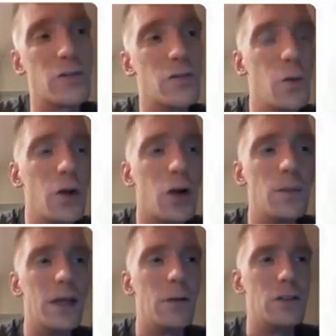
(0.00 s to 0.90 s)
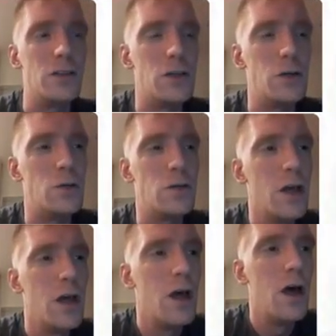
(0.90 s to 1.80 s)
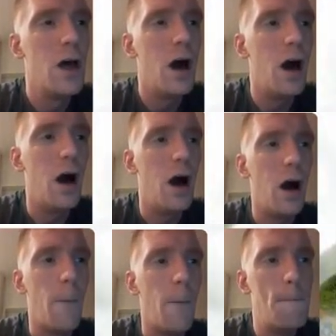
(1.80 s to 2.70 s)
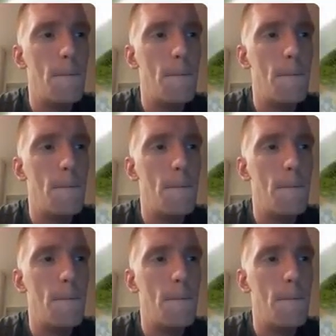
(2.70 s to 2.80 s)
for the army that was used. And